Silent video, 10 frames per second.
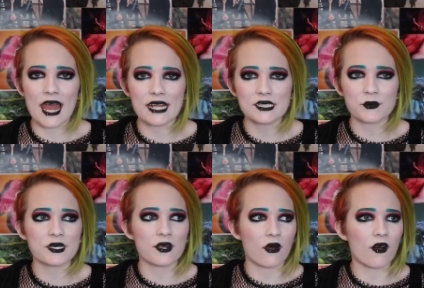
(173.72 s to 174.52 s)
end where
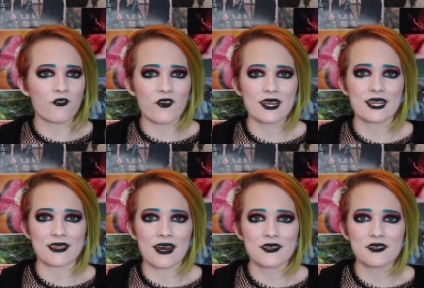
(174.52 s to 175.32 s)
they're all fighting
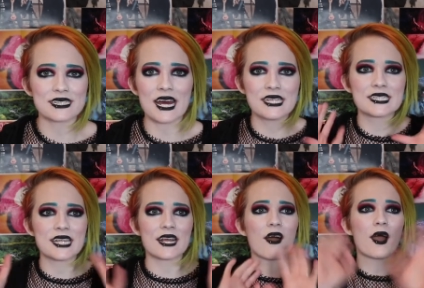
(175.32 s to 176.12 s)
Thanos and it's
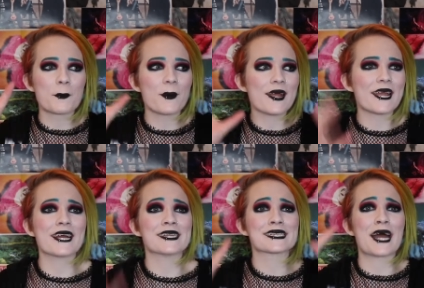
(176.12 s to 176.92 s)
like heartbreaking,
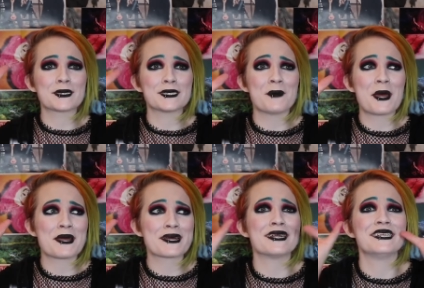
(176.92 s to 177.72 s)
and there's Captain
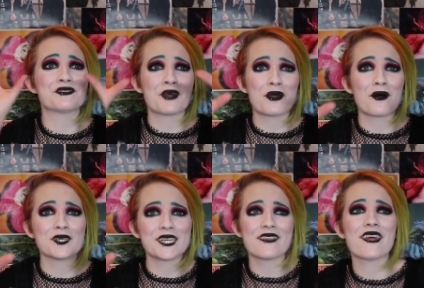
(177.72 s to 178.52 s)
America and he's trying to
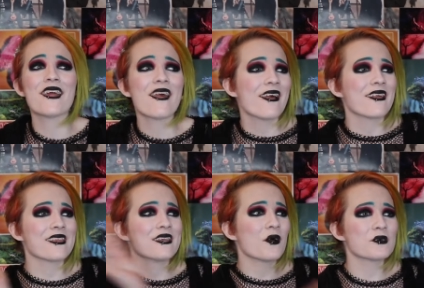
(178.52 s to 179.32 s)
hold it, and then,
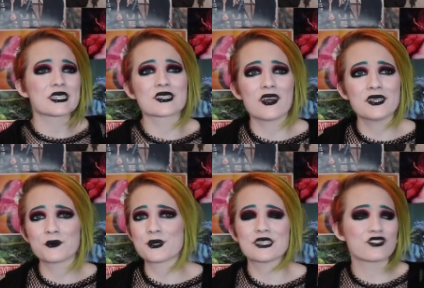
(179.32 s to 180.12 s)
you know, Scarlet
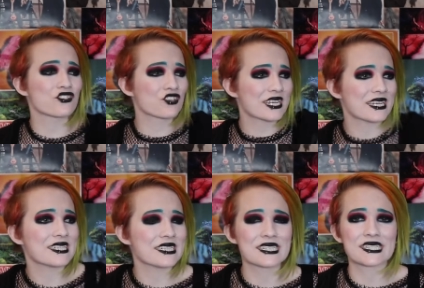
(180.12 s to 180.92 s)
Witch
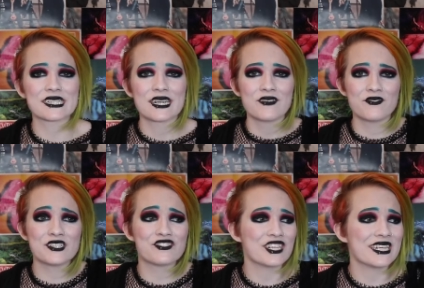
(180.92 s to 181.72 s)
kills
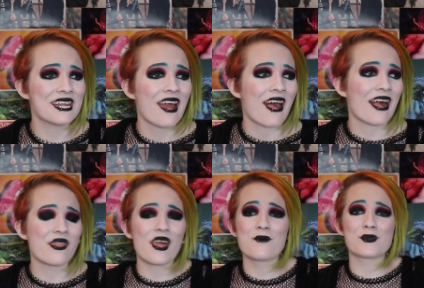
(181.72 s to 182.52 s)
Vision,
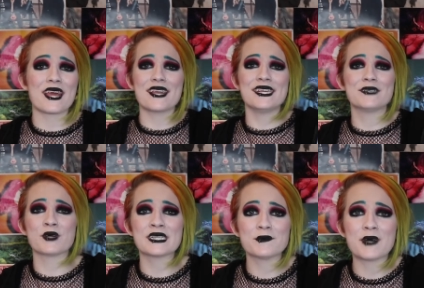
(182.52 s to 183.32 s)
and then, but then he
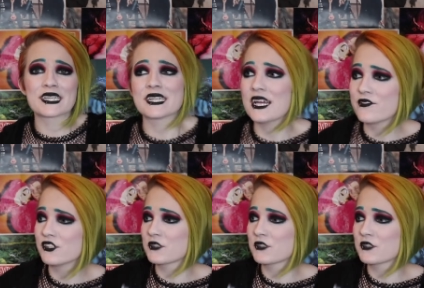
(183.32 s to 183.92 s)
brings it back to life and